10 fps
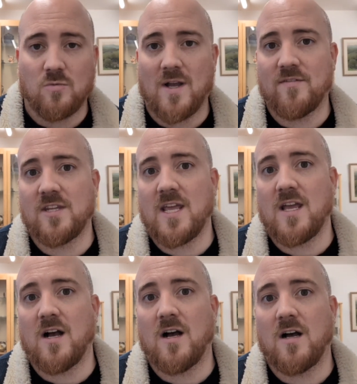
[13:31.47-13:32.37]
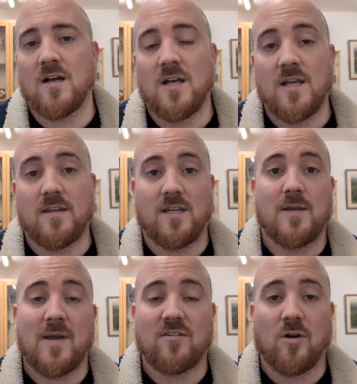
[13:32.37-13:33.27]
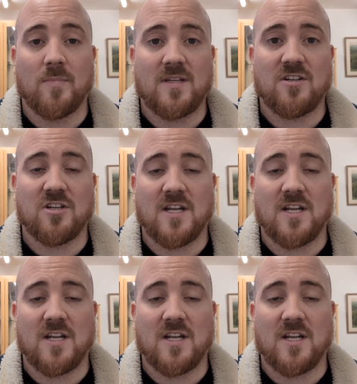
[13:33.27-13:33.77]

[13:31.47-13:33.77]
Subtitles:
whether eBay's competition